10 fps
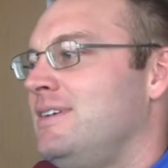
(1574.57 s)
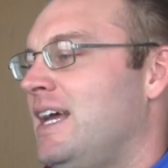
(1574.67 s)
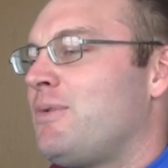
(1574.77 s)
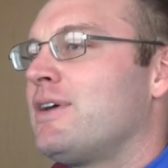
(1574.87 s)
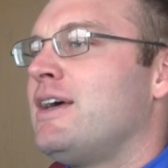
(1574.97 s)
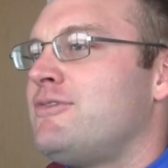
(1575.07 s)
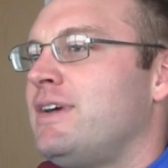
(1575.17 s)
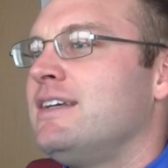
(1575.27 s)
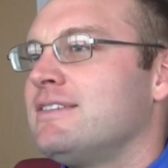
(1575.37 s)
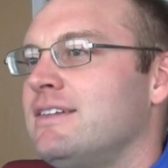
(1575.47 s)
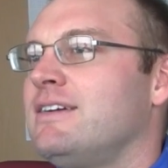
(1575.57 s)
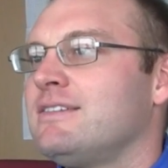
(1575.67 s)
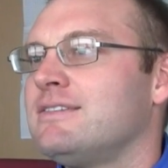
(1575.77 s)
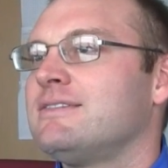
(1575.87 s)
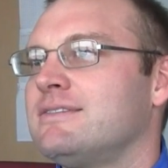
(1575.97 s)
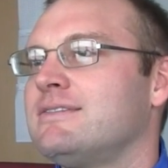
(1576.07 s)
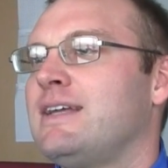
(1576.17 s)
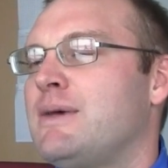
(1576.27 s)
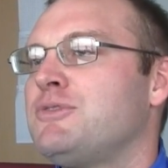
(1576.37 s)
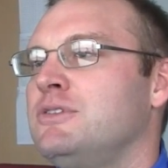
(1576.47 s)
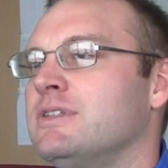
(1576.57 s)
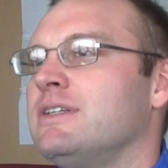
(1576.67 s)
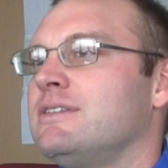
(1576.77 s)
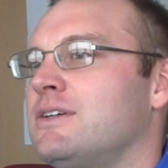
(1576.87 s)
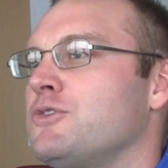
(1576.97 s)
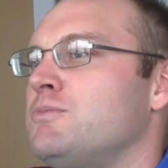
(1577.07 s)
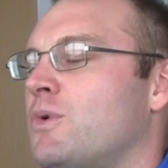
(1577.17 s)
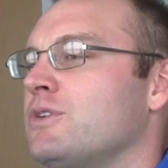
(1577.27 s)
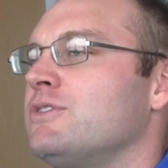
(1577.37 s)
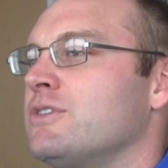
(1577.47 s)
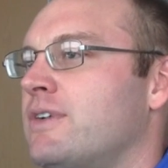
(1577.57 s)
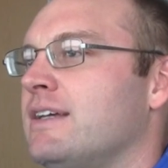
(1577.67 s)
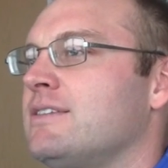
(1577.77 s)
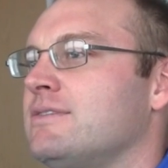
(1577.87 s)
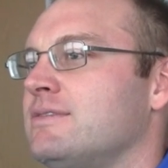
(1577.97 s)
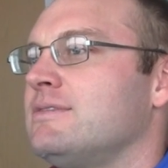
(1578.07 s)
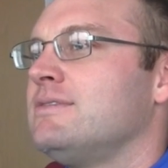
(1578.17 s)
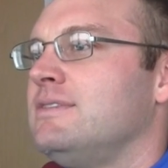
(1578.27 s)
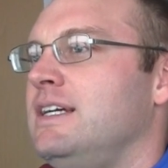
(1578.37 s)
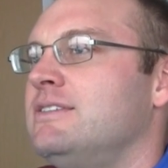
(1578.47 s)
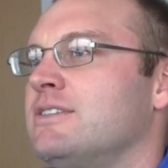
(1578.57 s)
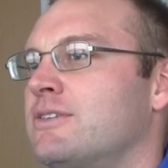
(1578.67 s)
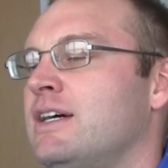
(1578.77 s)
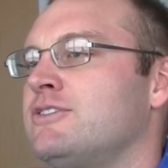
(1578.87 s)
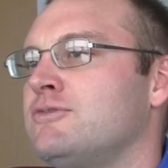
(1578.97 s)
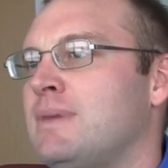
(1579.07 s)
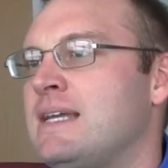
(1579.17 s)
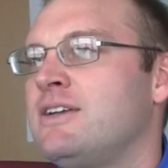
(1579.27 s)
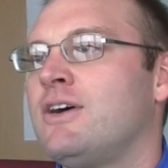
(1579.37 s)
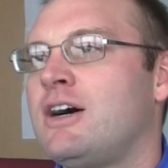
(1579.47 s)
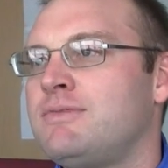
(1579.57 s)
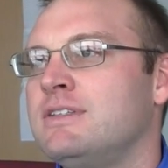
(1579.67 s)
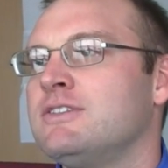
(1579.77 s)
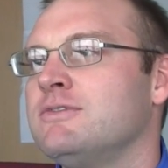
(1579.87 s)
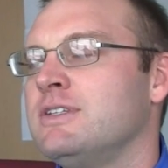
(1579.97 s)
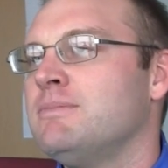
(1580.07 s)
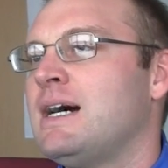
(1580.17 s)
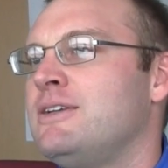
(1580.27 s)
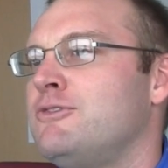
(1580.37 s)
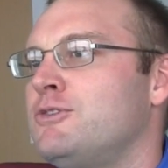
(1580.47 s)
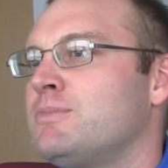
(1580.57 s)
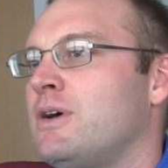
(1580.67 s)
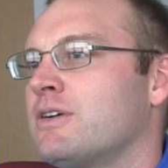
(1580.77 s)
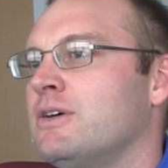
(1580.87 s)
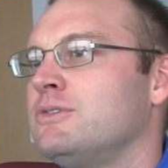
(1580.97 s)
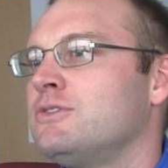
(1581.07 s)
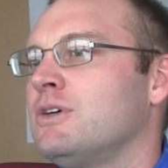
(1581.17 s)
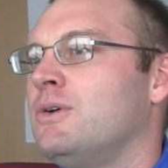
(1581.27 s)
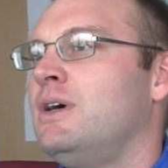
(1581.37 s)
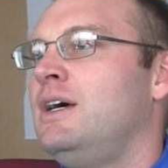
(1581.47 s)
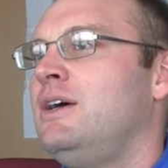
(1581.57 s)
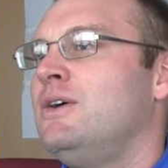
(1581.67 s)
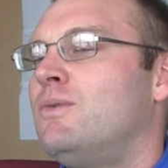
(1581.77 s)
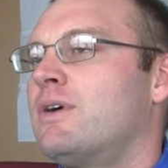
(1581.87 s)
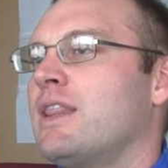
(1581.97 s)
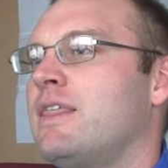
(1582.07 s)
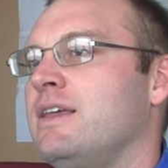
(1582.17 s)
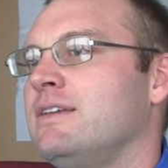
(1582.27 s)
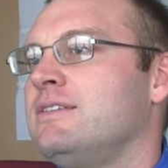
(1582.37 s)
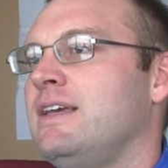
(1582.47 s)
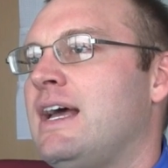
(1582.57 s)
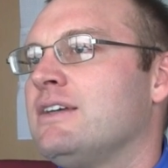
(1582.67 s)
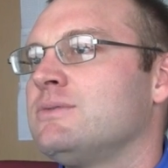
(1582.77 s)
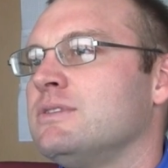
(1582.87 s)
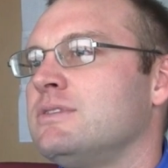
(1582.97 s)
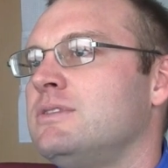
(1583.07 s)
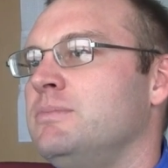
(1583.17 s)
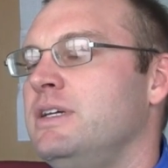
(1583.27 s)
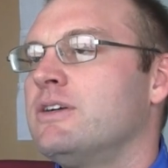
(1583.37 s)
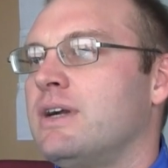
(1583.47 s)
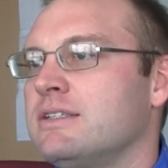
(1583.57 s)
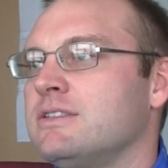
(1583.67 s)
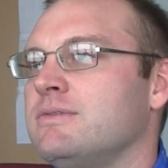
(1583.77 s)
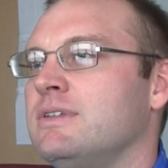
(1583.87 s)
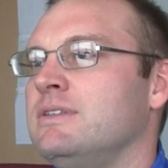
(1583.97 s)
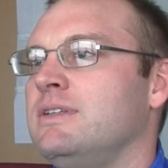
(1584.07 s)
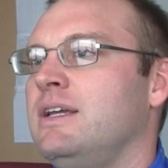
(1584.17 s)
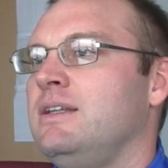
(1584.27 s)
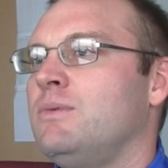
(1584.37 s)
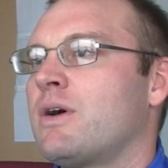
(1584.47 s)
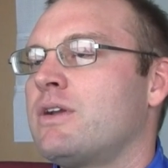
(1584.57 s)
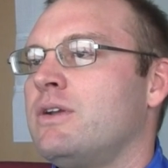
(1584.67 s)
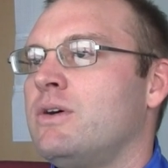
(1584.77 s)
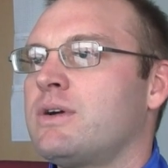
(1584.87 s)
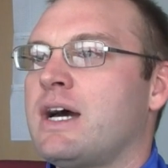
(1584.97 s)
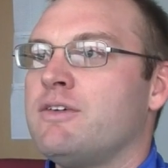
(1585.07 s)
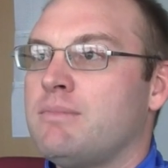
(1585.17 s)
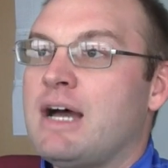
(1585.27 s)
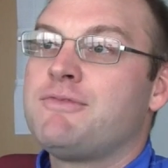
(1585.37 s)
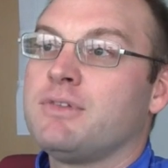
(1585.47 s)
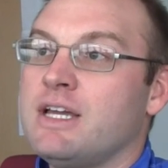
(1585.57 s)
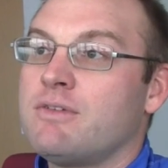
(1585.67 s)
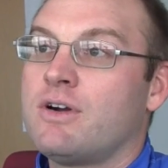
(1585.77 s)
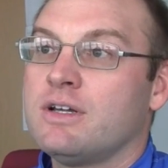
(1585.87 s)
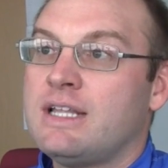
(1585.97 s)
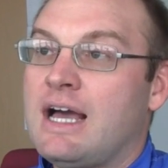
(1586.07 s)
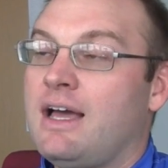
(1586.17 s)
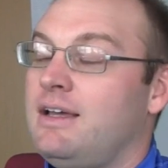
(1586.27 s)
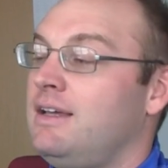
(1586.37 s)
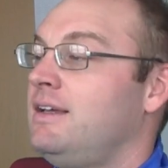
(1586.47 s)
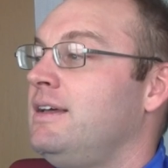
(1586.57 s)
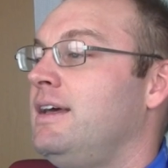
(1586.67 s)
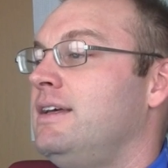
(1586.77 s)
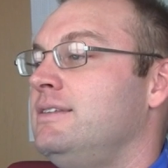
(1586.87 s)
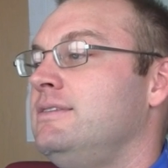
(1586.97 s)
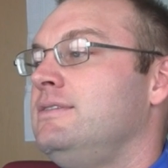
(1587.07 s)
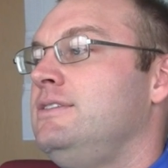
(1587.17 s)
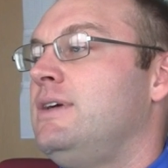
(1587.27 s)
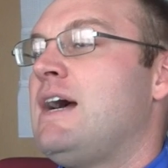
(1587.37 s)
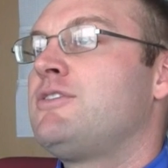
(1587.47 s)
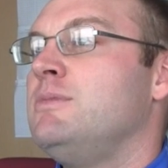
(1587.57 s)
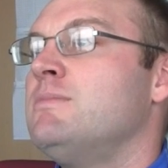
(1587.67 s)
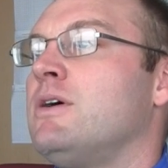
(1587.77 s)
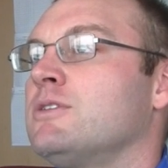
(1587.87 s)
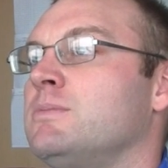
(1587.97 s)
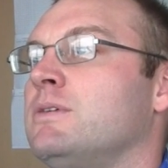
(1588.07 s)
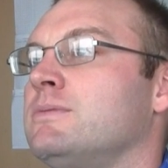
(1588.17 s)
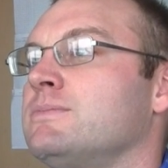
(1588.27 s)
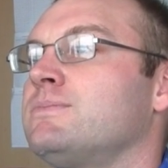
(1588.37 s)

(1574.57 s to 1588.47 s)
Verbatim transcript: Yeah, we're going to have fakes in there, absolutely. Coach Morris is aggressive. He's an aggressive-minded, offensively-minded football coach. So one of the things he asked was to be aggressive, and he wanted to know kind of my flavor on that. And you have to be multiple.